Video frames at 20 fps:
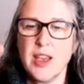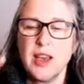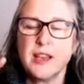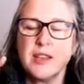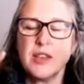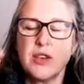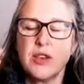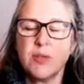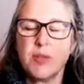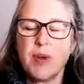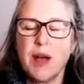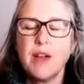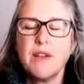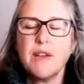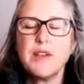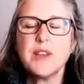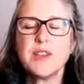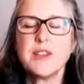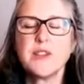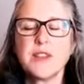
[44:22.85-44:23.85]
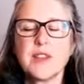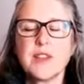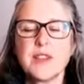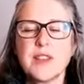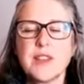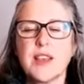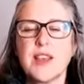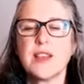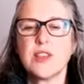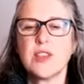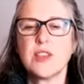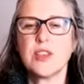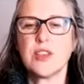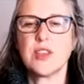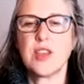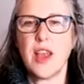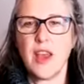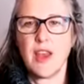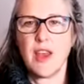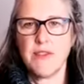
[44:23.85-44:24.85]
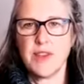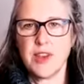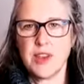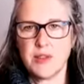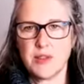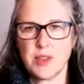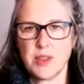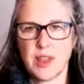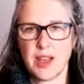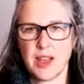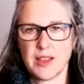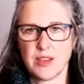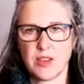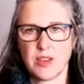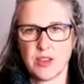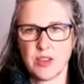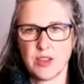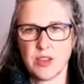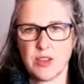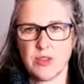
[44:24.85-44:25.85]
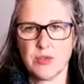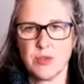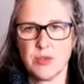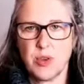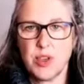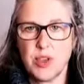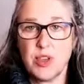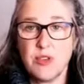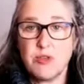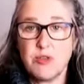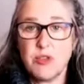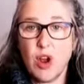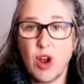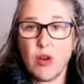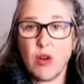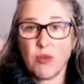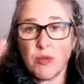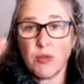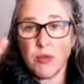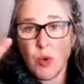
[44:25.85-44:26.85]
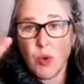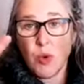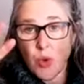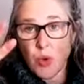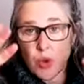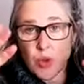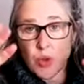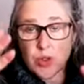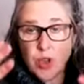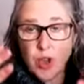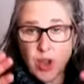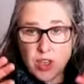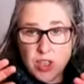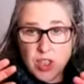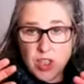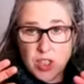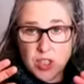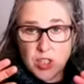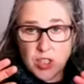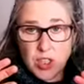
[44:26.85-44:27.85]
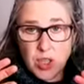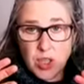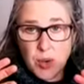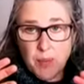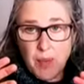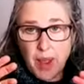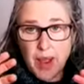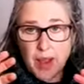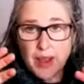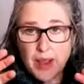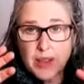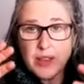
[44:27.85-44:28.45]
and that your pelvis feels like it's just heavy and relaxed onto the floor and you've not rolled onto your lower back.